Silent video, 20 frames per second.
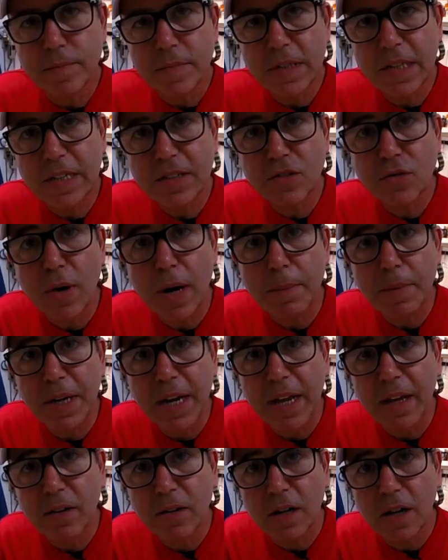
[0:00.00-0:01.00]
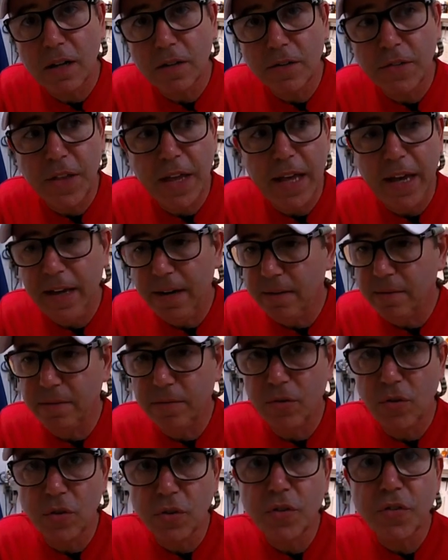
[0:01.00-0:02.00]
Let's grab a nail, color the head,
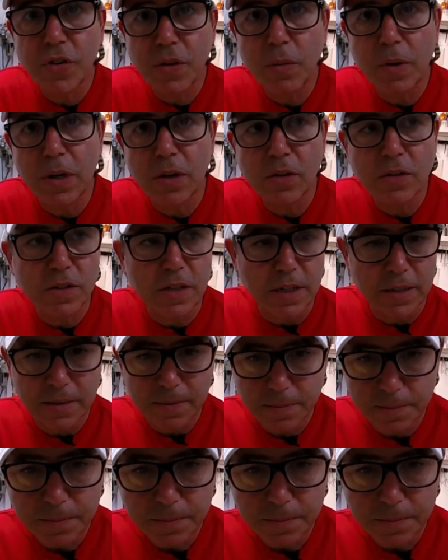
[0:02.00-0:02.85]
and you'll see what it looks like.